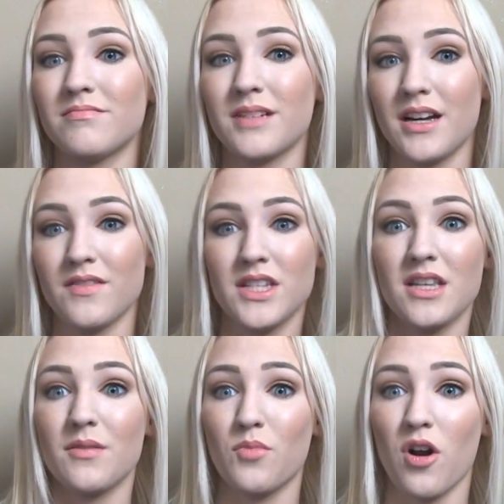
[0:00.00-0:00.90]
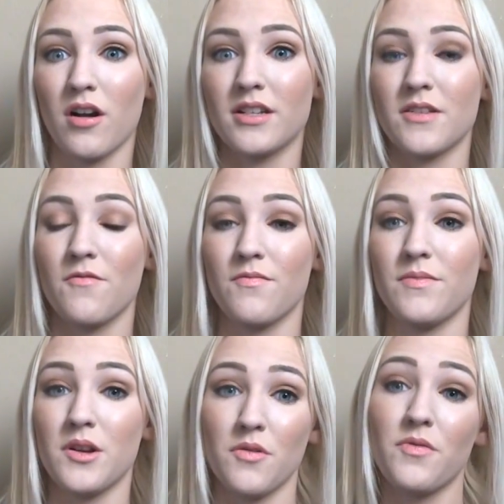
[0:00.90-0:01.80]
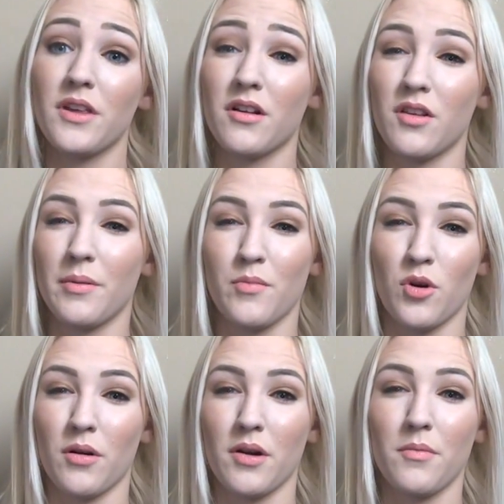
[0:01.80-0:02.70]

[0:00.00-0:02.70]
kind of seeing the progress and, you know, feeling a little bit more